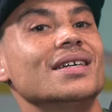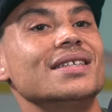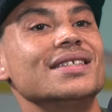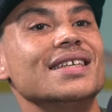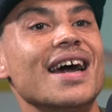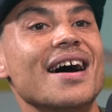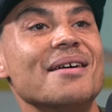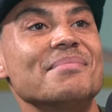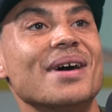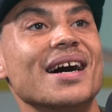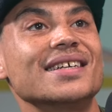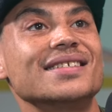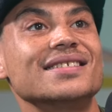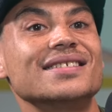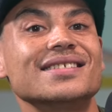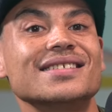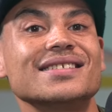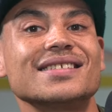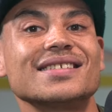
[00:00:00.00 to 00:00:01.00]
Yeah,
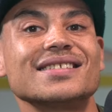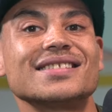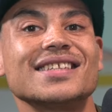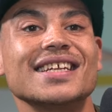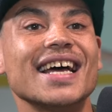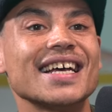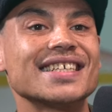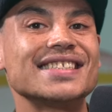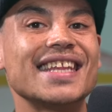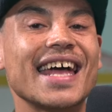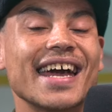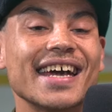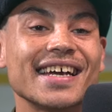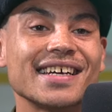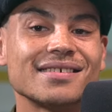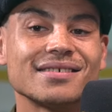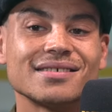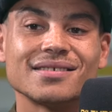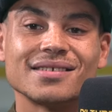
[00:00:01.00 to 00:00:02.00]
man. The next
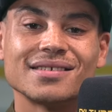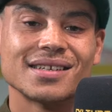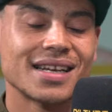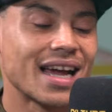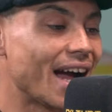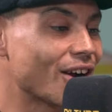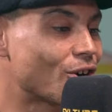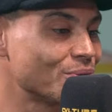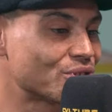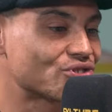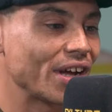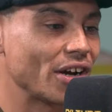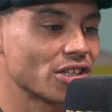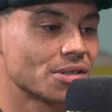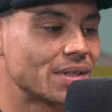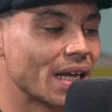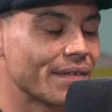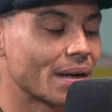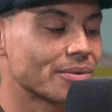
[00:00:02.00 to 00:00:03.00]
day, the guy comes straight up
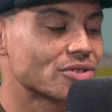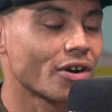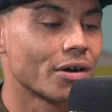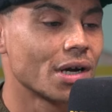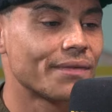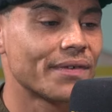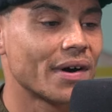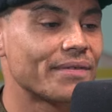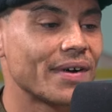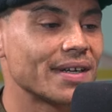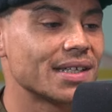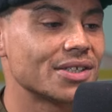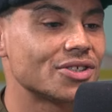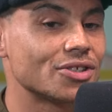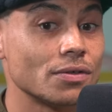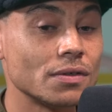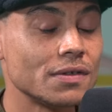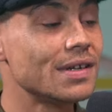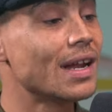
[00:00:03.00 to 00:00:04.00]
to David. I'm sorry if I offended
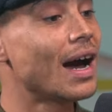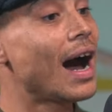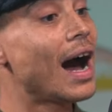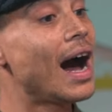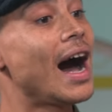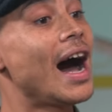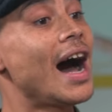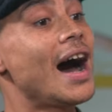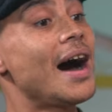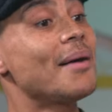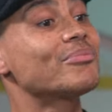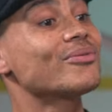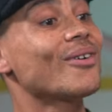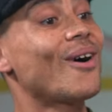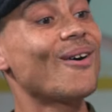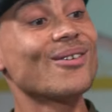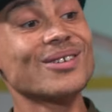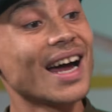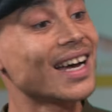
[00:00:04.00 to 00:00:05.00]
you. Nah,
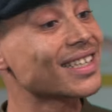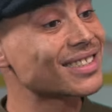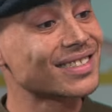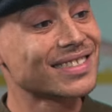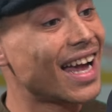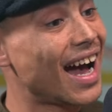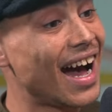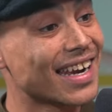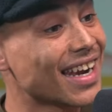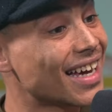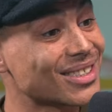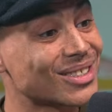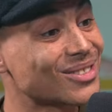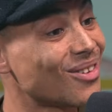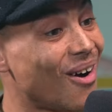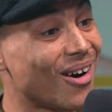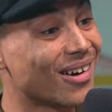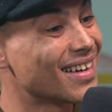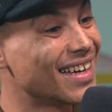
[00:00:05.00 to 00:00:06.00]
bro. That's not.
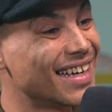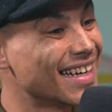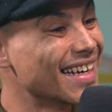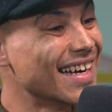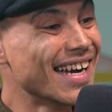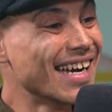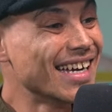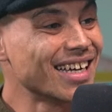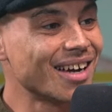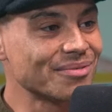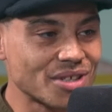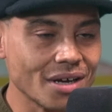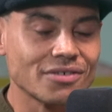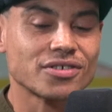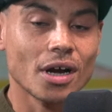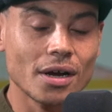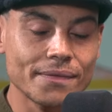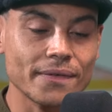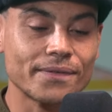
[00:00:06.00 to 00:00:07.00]
I'm so
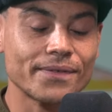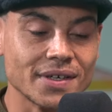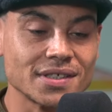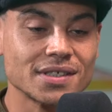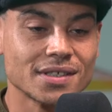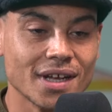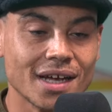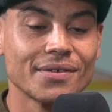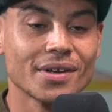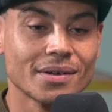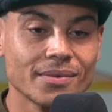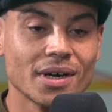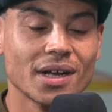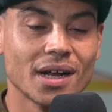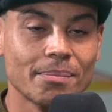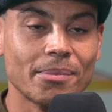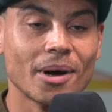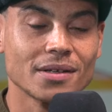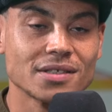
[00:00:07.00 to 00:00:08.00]
sorry if I offended you, David. I
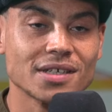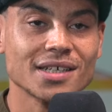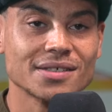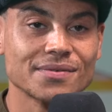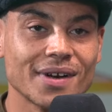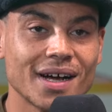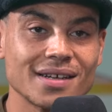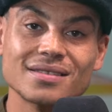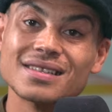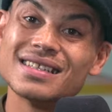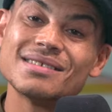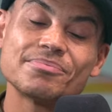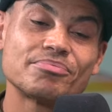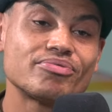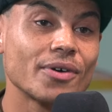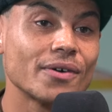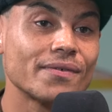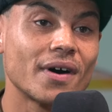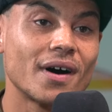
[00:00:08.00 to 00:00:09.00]
really apologize for that,
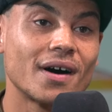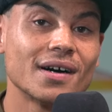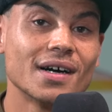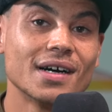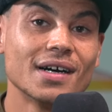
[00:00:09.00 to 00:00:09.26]
brother.